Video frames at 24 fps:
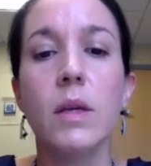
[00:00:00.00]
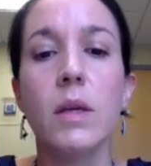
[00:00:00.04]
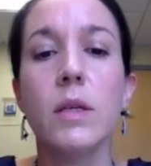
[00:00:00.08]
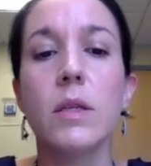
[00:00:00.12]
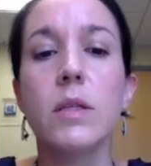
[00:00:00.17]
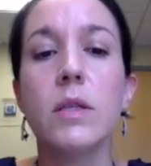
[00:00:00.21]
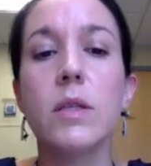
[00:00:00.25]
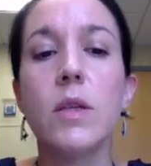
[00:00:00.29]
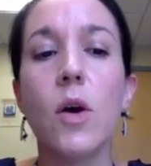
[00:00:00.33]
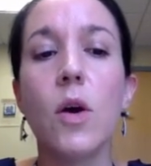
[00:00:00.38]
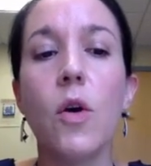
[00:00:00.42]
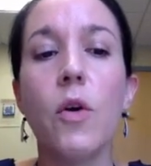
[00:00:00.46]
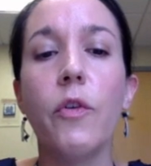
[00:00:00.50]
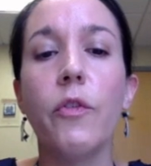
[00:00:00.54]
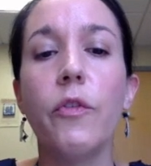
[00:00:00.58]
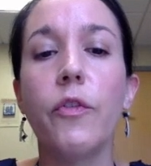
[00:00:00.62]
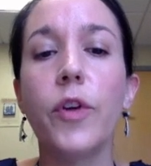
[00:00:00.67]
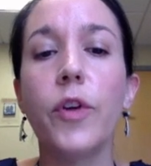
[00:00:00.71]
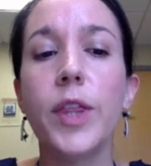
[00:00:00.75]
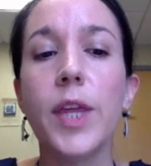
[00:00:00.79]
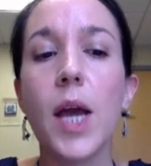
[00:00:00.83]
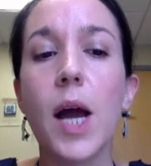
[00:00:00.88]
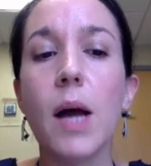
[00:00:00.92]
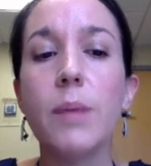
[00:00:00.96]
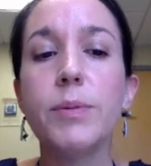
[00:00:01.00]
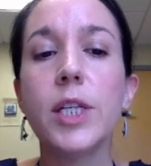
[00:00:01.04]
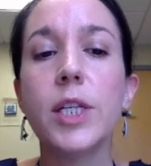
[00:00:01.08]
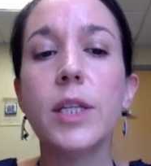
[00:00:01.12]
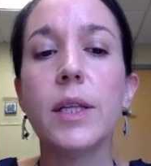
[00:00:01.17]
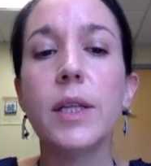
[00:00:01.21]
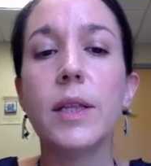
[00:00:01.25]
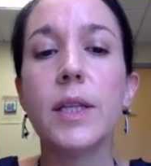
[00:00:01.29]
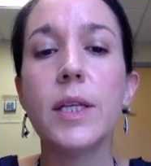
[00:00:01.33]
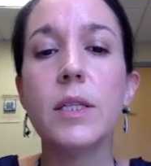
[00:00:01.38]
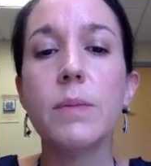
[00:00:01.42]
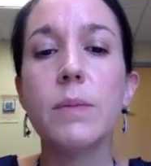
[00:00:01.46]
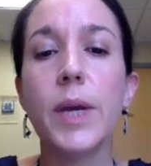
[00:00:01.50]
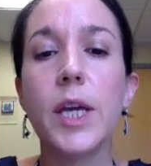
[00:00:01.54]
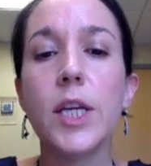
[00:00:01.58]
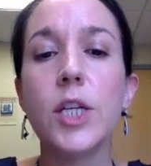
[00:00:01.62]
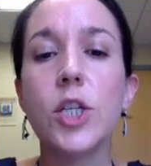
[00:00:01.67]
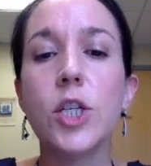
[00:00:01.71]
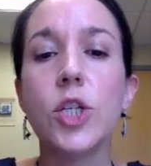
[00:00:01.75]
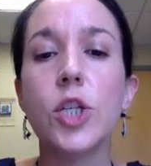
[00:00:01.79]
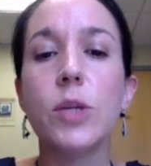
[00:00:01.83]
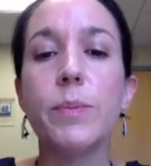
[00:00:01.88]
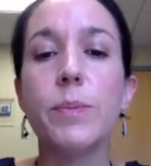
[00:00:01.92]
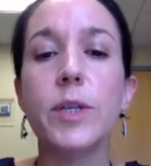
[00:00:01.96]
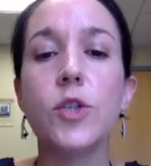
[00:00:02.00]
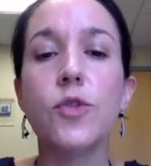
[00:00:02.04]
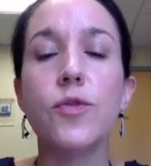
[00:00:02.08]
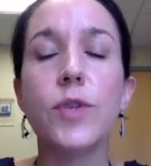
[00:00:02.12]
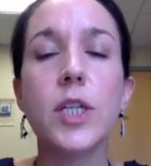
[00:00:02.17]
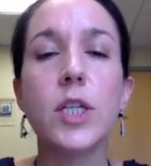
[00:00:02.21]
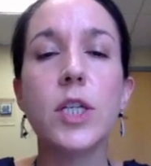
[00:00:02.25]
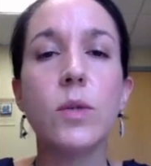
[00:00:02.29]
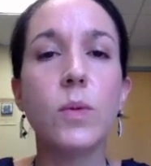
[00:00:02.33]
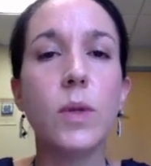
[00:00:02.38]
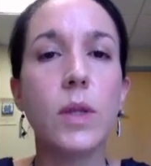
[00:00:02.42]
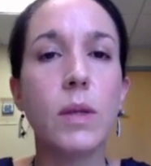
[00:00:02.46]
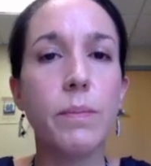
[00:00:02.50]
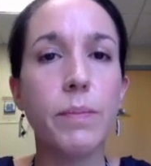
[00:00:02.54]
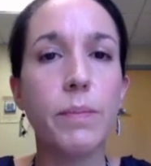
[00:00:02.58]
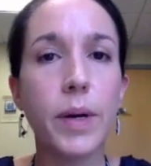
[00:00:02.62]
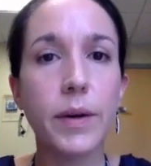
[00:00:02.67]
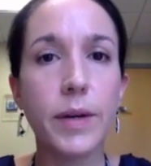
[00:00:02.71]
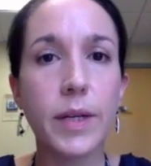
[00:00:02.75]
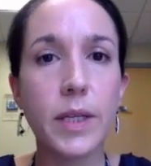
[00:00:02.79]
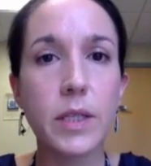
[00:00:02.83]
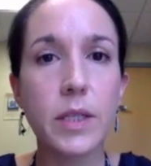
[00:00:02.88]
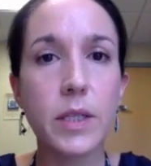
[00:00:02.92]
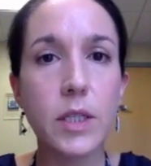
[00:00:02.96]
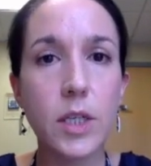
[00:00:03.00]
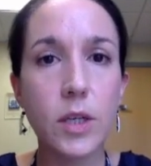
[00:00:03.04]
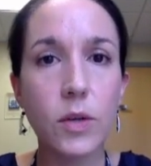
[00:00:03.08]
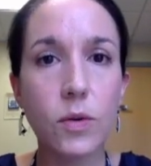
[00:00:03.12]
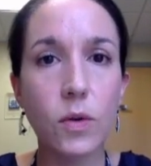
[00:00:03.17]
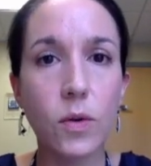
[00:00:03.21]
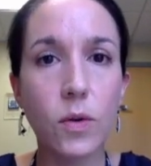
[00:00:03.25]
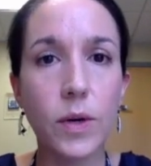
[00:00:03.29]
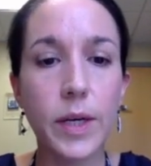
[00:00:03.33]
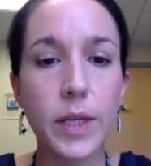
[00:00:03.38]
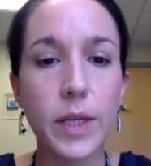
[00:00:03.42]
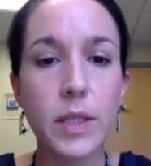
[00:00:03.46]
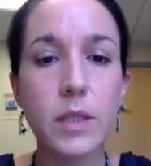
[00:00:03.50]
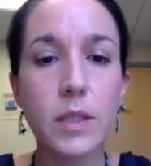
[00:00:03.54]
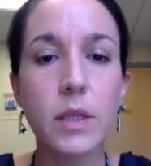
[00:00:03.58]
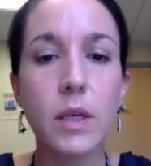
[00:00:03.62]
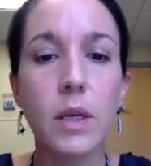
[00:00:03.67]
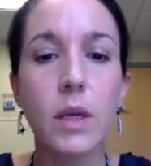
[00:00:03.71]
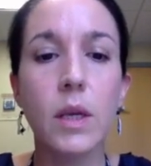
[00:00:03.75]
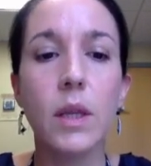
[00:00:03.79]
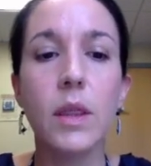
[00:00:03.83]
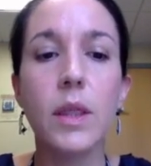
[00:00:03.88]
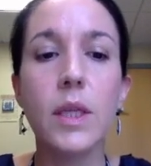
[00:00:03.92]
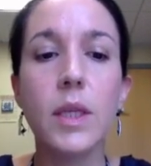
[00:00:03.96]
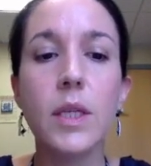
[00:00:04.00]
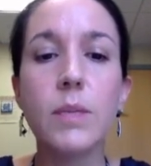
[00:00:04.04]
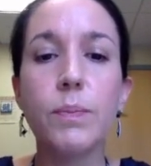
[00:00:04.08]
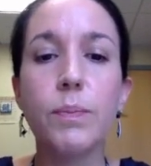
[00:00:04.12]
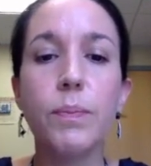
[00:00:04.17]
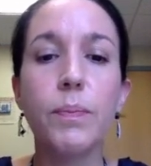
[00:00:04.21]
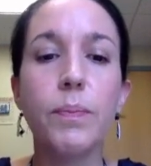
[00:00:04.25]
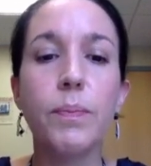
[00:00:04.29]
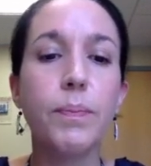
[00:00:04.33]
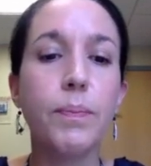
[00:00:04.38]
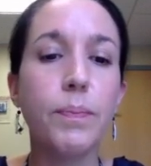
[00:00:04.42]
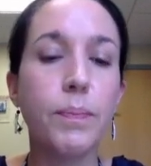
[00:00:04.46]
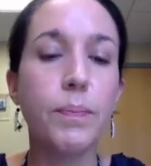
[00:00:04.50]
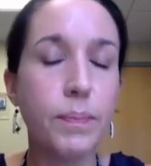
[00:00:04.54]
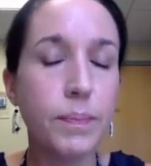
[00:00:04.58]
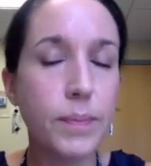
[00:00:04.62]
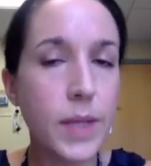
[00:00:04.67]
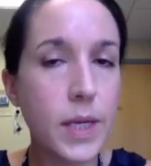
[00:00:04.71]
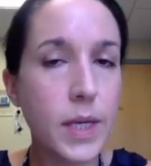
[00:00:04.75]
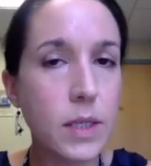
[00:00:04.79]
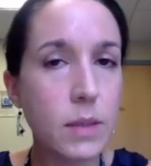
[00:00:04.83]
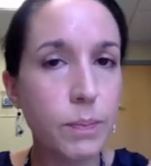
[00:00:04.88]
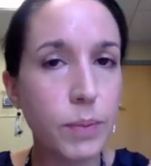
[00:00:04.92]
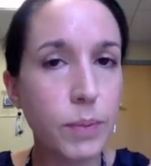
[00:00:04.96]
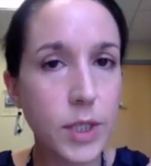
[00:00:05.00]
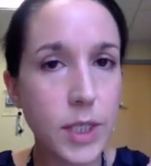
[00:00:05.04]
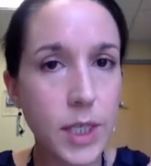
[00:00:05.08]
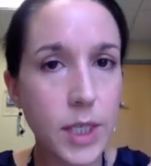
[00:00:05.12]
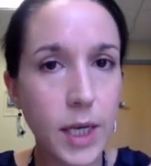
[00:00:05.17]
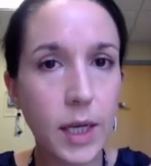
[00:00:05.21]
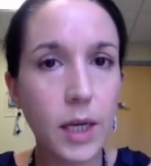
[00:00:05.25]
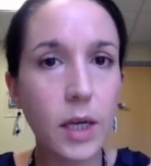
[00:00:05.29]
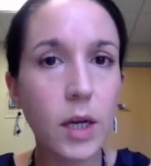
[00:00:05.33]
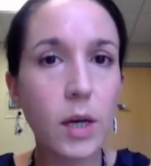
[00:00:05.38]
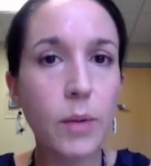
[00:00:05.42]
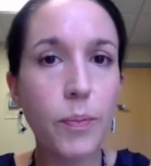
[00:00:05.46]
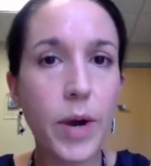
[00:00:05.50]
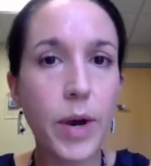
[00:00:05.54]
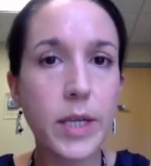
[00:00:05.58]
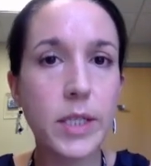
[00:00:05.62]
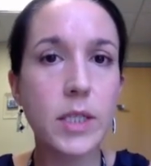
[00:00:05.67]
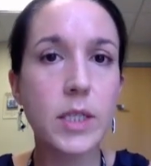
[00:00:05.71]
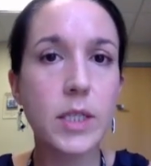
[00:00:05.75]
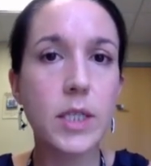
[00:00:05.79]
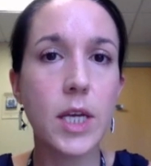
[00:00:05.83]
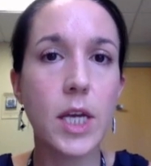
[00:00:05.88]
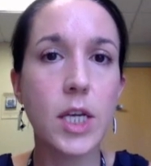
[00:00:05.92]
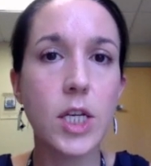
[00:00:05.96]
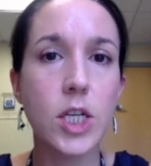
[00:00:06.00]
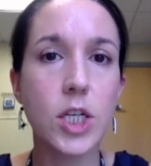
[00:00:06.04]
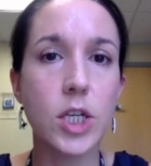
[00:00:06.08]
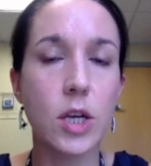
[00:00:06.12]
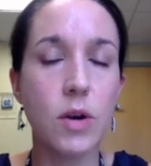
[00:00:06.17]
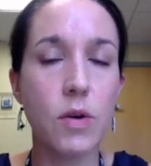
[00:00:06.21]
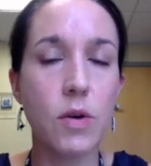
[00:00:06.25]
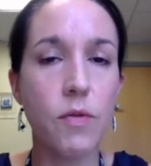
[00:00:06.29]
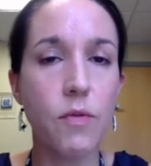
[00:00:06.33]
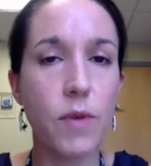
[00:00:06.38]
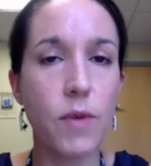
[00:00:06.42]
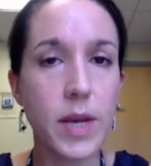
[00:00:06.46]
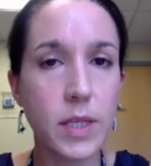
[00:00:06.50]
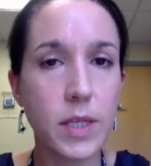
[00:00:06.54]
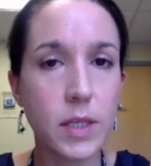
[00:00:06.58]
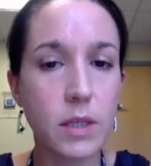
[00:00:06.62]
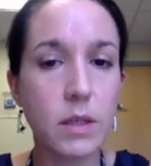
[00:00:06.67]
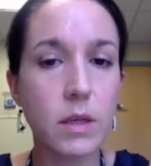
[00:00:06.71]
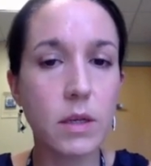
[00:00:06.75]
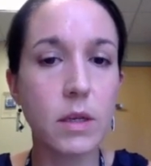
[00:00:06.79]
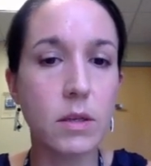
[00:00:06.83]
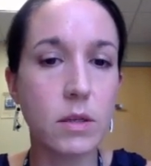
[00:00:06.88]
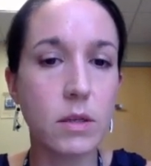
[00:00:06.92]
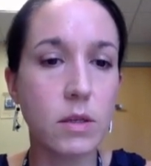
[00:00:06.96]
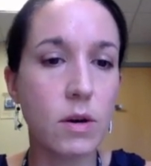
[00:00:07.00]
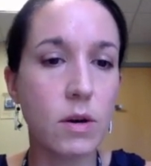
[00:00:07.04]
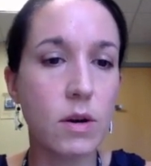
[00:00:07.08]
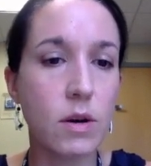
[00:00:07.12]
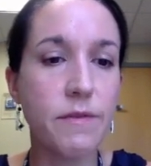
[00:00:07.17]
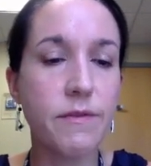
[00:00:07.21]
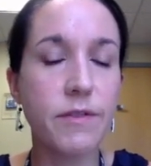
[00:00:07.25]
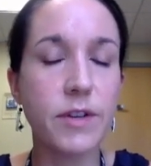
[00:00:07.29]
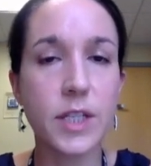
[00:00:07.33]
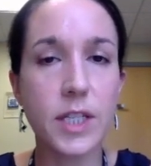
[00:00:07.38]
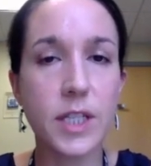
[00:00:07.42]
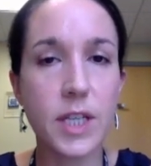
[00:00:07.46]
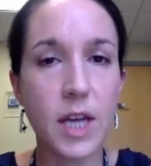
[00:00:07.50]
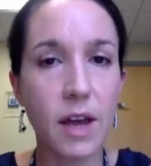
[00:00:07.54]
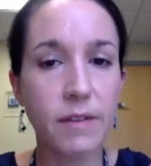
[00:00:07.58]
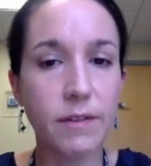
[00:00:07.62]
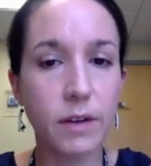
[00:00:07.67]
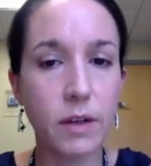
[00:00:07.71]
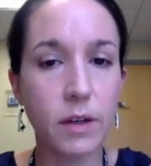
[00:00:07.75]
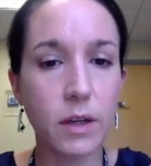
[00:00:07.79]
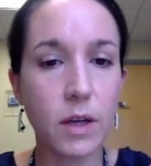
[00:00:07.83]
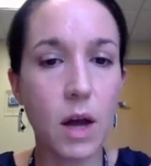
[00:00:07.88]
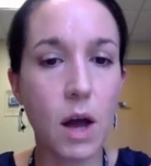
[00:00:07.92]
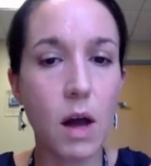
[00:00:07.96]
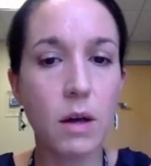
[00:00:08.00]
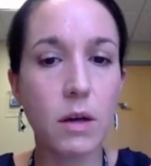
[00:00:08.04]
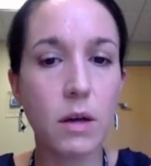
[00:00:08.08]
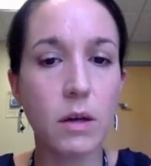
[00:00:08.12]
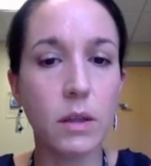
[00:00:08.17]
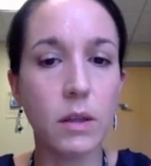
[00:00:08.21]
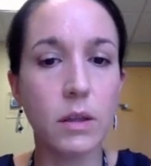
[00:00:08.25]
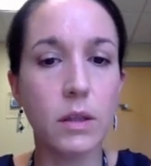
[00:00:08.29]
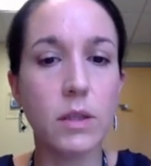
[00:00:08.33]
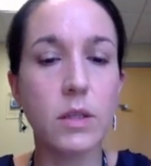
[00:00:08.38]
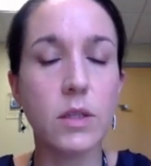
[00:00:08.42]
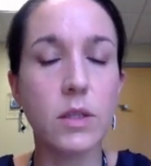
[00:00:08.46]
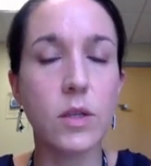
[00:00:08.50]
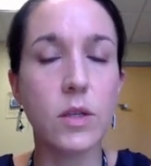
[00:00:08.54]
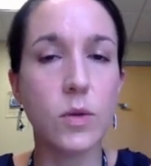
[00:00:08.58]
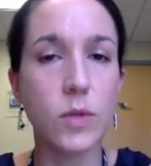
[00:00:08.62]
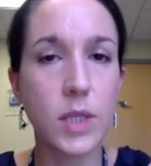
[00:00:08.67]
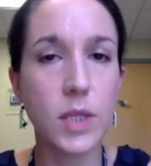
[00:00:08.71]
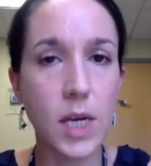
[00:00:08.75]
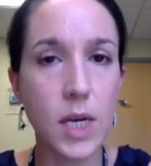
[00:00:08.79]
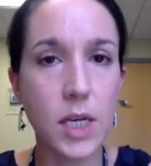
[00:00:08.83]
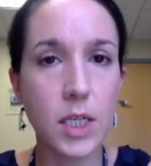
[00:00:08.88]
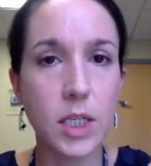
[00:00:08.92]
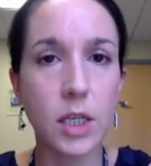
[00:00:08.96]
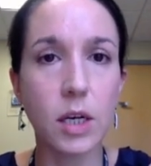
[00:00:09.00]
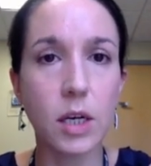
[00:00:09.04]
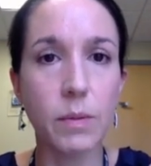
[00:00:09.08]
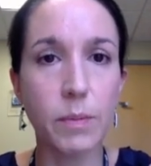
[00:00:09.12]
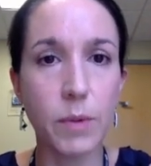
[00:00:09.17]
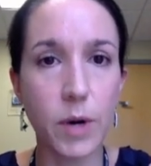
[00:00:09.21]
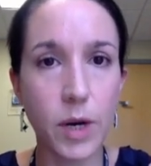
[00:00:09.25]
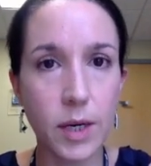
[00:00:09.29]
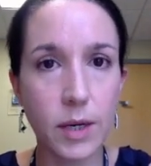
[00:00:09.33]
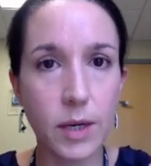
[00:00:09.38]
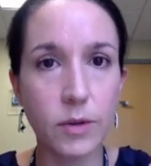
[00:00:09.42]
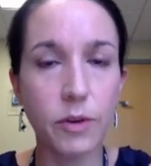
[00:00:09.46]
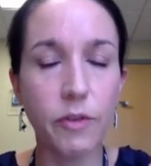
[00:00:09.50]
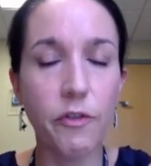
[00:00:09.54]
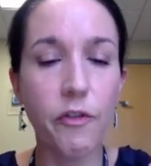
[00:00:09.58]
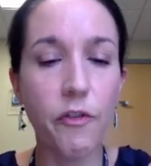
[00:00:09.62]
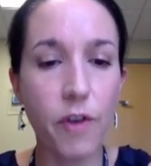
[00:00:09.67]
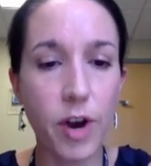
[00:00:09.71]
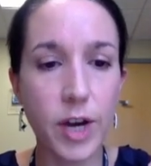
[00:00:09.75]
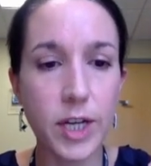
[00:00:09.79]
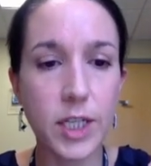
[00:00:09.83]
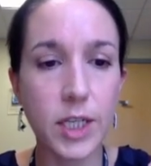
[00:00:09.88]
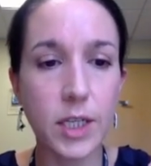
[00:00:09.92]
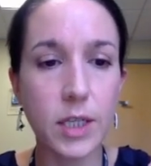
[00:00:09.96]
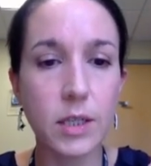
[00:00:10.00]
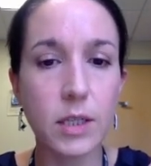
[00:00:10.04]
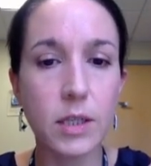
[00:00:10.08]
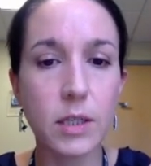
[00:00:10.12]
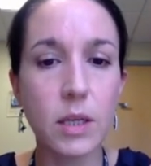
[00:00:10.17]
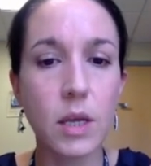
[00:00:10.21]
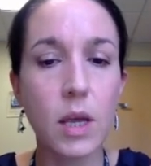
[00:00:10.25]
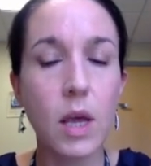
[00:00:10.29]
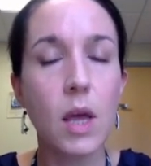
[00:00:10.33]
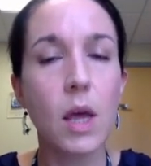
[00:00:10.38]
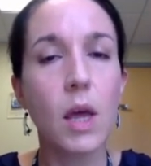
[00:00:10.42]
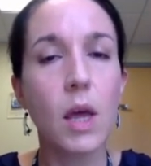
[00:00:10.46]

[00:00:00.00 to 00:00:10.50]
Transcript: So for the option that this patient should be treated with empiric steroids, this particular presentation raises concern for staphylococcal associated glomerulonephritis,